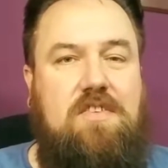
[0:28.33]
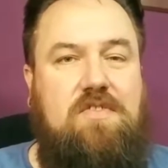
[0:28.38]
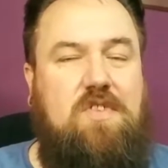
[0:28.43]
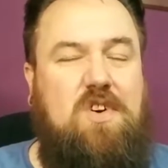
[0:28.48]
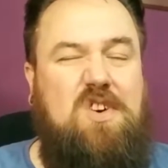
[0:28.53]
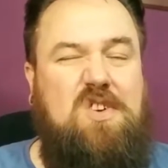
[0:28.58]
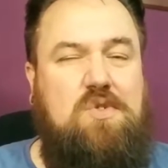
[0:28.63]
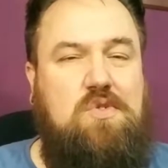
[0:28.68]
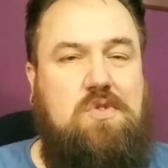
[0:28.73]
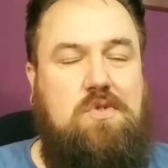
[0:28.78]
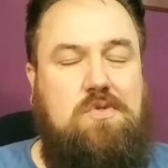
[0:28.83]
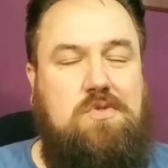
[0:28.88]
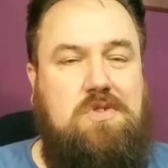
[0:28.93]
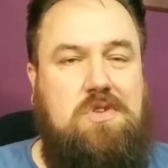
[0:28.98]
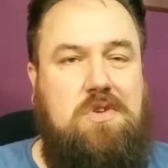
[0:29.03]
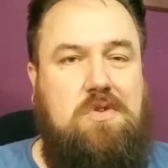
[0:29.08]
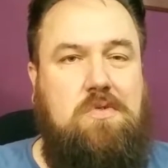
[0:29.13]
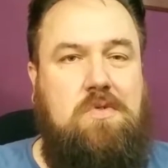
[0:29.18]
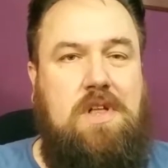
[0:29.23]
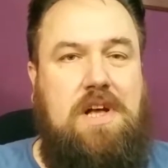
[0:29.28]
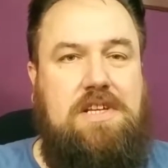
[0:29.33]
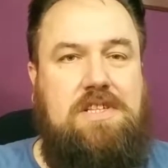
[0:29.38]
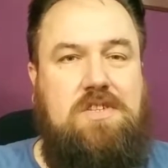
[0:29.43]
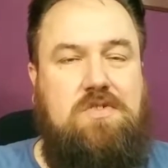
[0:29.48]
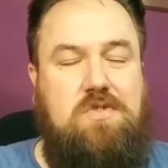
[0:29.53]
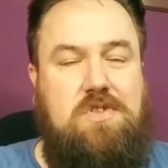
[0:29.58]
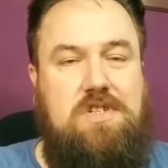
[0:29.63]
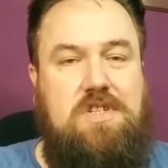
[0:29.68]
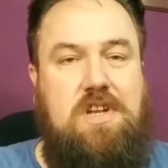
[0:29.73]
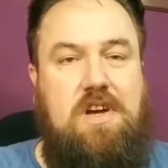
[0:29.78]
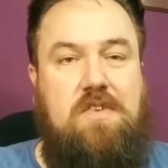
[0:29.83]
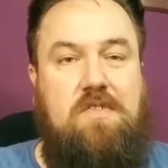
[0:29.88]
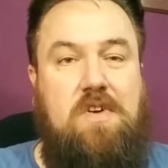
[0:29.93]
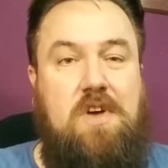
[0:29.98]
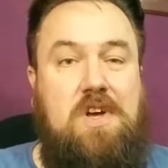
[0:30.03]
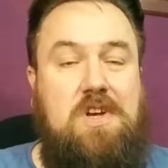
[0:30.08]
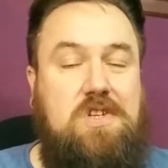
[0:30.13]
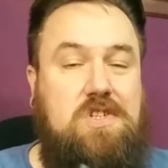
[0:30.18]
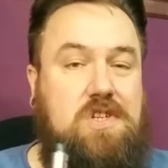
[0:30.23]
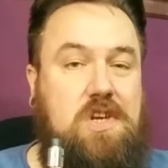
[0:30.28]
final thoughts and all that sort of
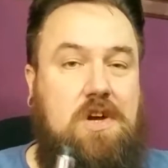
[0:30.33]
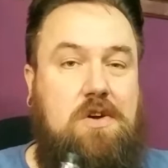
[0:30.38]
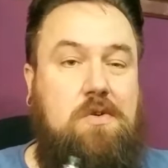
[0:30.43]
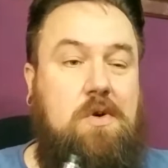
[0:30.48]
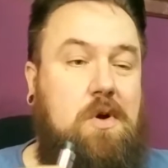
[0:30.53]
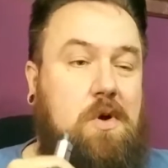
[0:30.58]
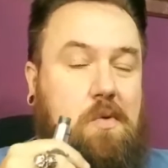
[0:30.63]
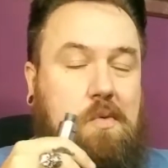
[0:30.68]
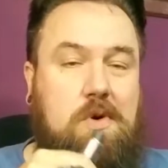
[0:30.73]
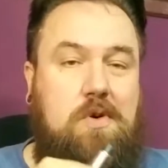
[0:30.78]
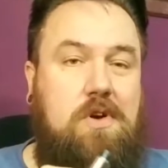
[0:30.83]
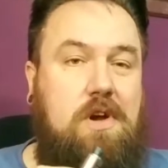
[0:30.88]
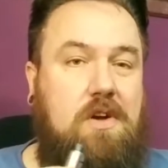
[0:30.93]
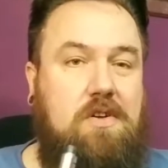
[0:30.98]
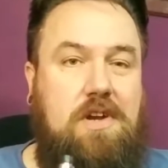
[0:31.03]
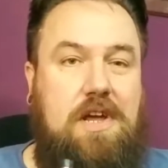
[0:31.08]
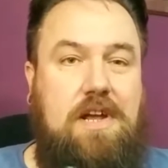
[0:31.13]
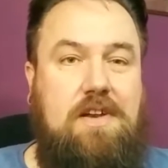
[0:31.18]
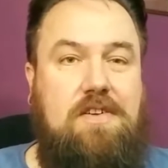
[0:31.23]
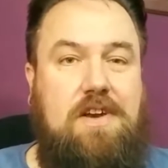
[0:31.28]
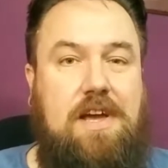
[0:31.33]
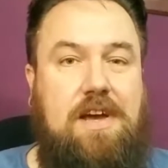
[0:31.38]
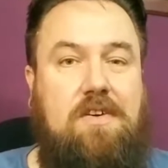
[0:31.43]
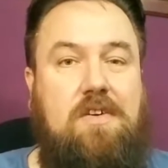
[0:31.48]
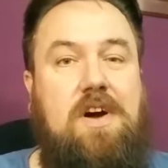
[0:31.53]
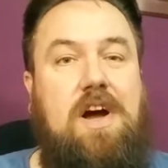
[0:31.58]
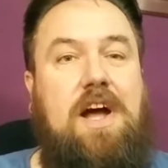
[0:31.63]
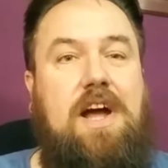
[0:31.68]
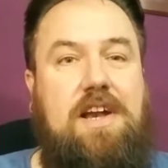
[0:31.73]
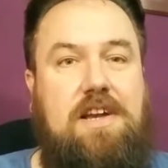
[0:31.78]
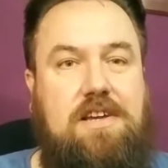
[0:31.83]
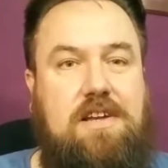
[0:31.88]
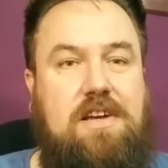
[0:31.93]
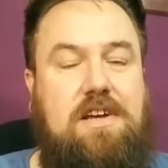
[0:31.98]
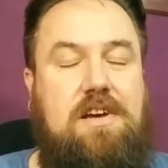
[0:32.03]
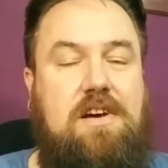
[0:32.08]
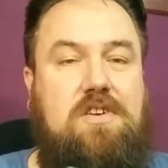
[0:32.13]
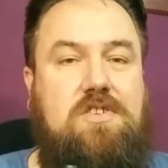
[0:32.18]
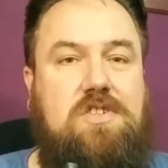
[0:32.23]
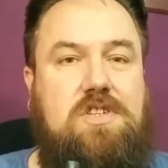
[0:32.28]
stuff. So we'll go down now, and
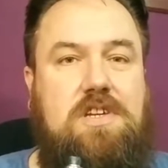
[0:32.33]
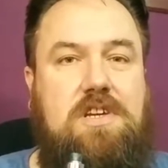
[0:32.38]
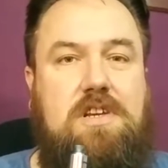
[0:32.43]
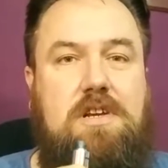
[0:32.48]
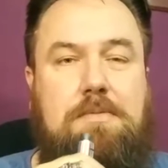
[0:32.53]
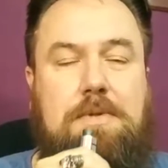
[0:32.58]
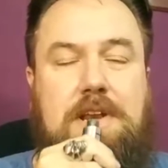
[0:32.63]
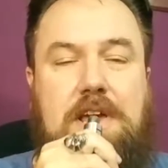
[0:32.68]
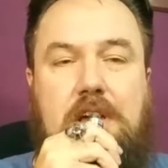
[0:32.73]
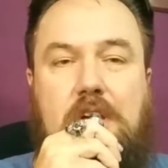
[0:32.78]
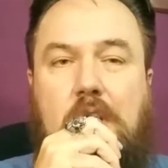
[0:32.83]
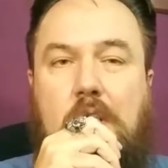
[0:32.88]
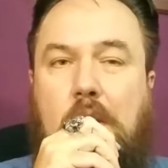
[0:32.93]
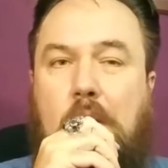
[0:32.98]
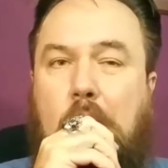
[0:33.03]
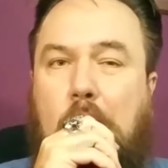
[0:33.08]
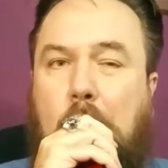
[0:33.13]
I'll see you in a minute.